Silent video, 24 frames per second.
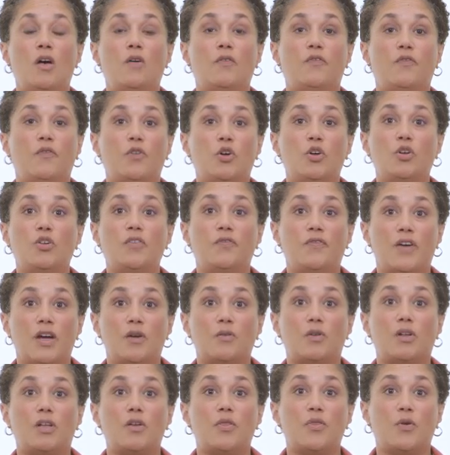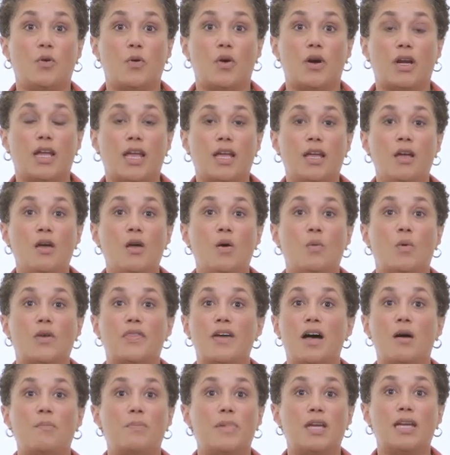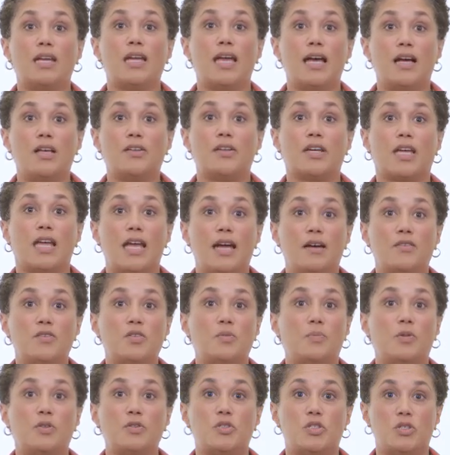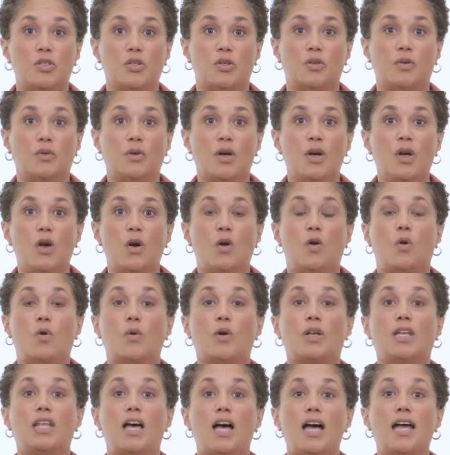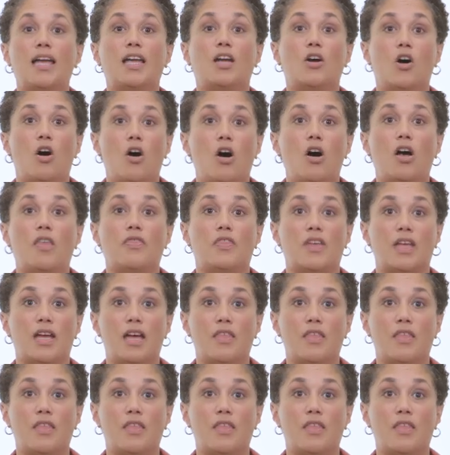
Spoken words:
full federal authority without being held accountable to or relying on the